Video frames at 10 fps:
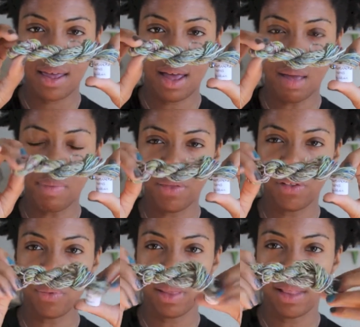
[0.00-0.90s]
And
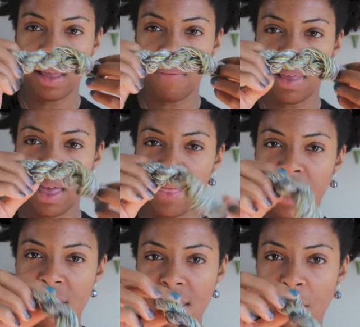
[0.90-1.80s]
these really lovely, I
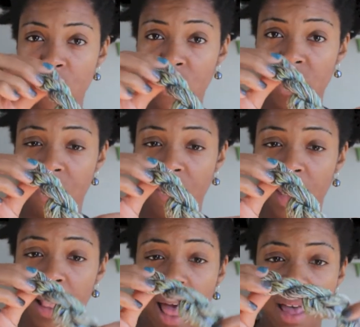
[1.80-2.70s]
think it's named for Tiffany
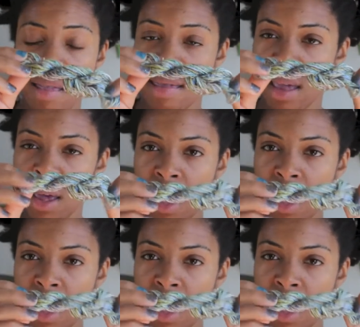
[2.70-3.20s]
glass,